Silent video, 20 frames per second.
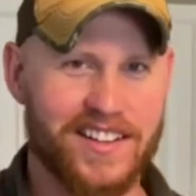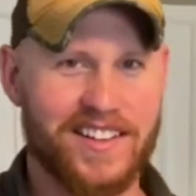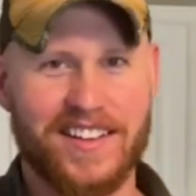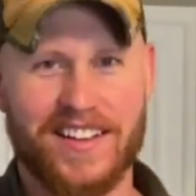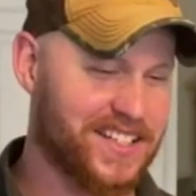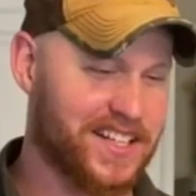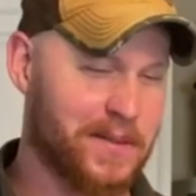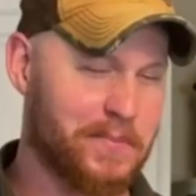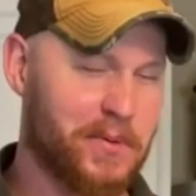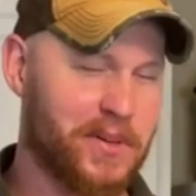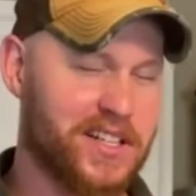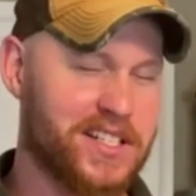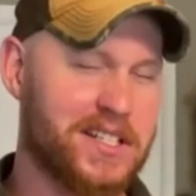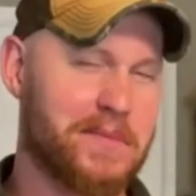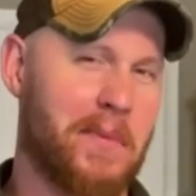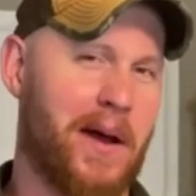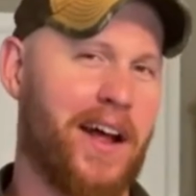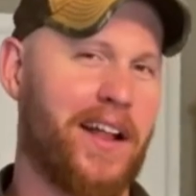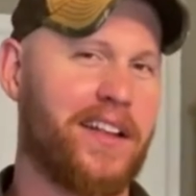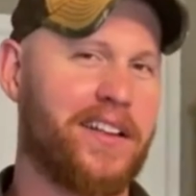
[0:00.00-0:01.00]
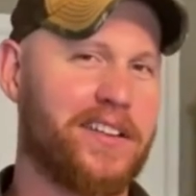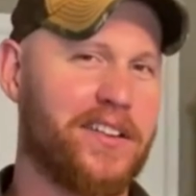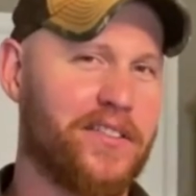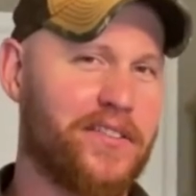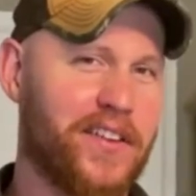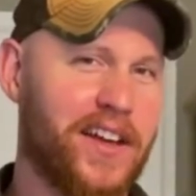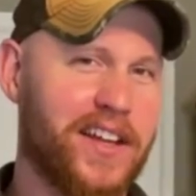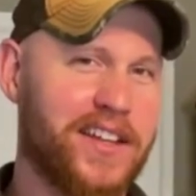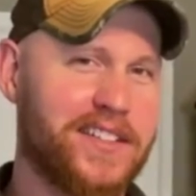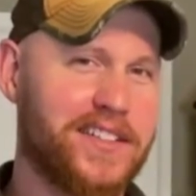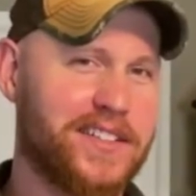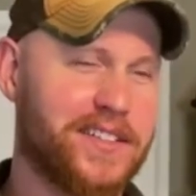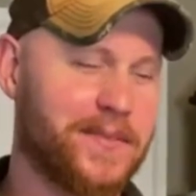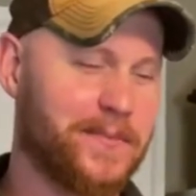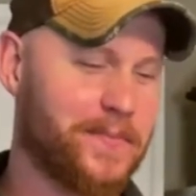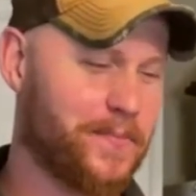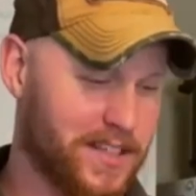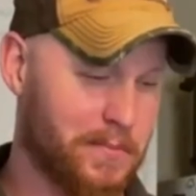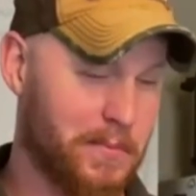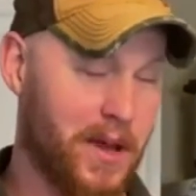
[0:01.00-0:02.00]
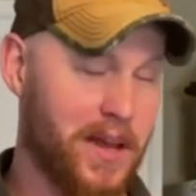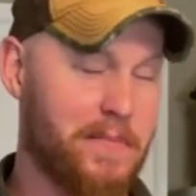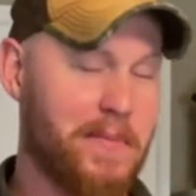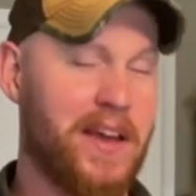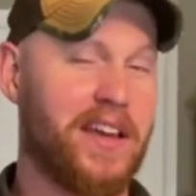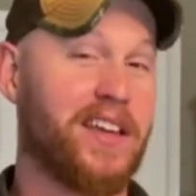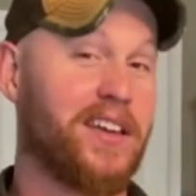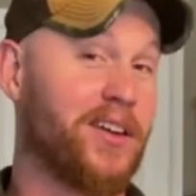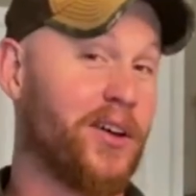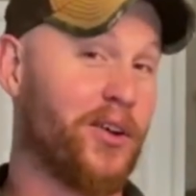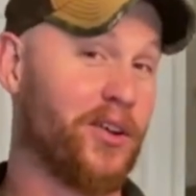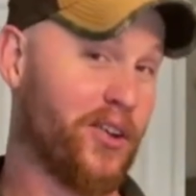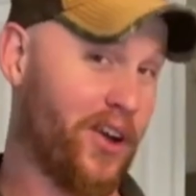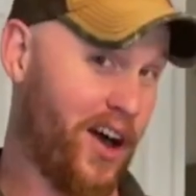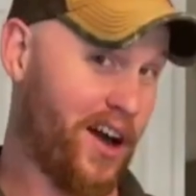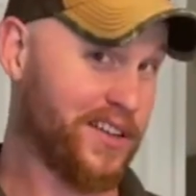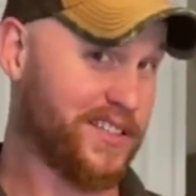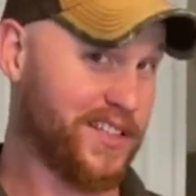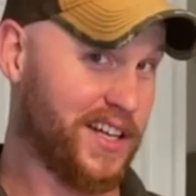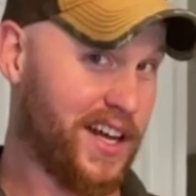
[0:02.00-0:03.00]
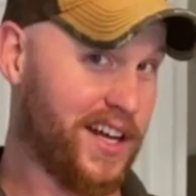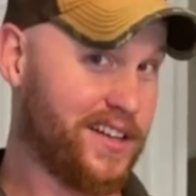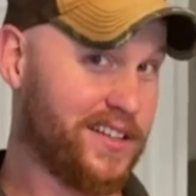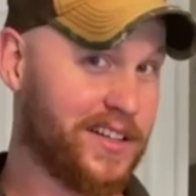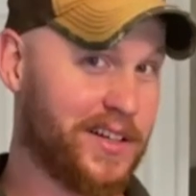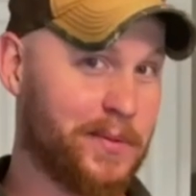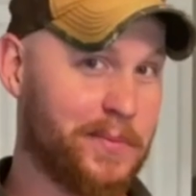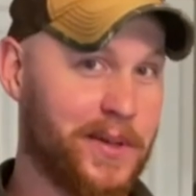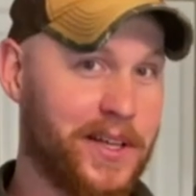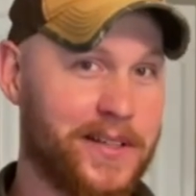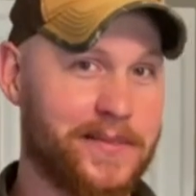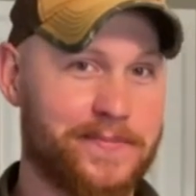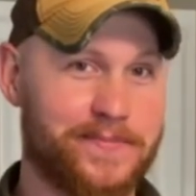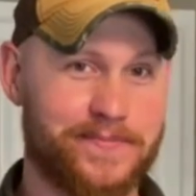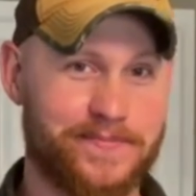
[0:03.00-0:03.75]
It's gonna put a smile on your face. Might make you go cross-eyed a little bit.